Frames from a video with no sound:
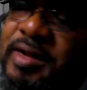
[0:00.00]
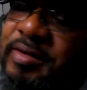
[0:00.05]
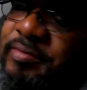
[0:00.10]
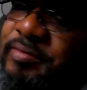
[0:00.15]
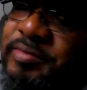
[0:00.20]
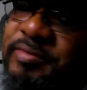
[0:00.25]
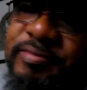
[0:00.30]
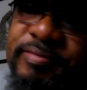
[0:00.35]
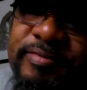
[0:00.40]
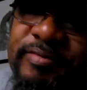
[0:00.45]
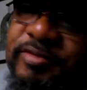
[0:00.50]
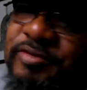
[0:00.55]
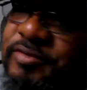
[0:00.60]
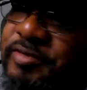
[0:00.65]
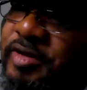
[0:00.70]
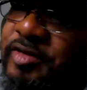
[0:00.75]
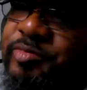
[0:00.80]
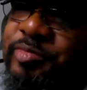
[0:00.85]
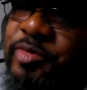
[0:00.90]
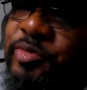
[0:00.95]
Trust me when I
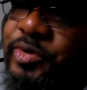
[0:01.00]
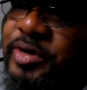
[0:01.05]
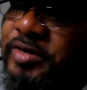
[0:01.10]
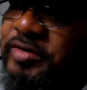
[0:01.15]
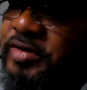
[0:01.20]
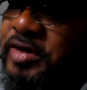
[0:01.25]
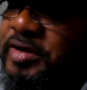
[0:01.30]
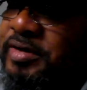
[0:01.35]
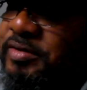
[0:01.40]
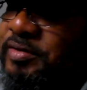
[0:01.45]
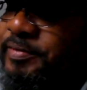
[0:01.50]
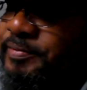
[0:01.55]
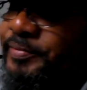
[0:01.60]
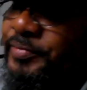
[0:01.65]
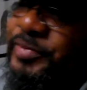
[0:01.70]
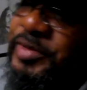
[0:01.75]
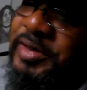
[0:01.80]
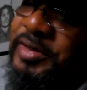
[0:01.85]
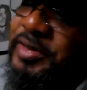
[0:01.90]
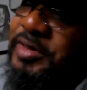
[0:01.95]
tell you.
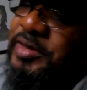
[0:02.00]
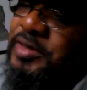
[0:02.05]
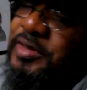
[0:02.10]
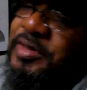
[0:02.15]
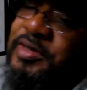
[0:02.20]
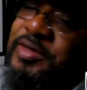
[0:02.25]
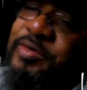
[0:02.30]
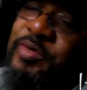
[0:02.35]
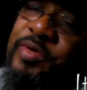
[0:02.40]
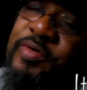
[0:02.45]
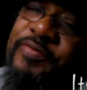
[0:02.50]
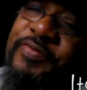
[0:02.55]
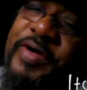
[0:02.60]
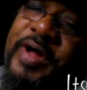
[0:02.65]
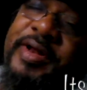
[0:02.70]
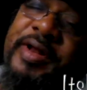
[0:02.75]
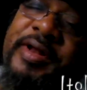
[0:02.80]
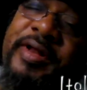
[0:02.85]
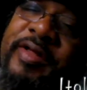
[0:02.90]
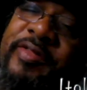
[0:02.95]
You won't find another
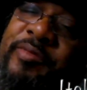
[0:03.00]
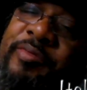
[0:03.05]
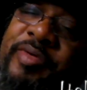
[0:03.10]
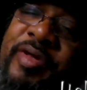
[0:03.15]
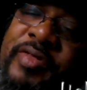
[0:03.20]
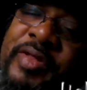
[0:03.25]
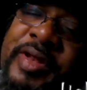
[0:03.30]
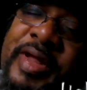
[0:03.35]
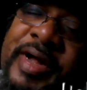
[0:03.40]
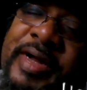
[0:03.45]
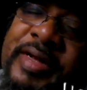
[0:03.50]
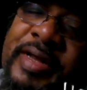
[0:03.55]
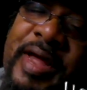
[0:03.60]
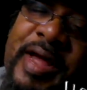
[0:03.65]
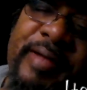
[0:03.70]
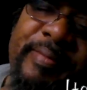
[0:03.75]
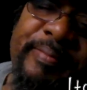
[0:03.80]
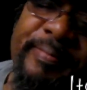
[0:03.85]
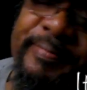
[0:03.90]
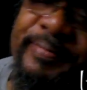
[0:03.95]
brother like that
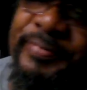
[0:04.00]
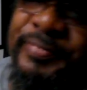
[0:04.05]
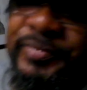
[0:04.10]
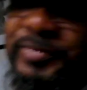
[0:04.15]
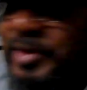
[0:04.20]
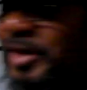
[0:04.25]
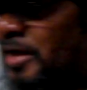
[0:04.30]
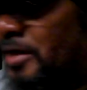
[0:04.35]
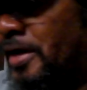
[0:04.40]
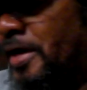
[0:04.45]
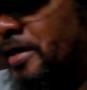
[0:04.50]
not like that.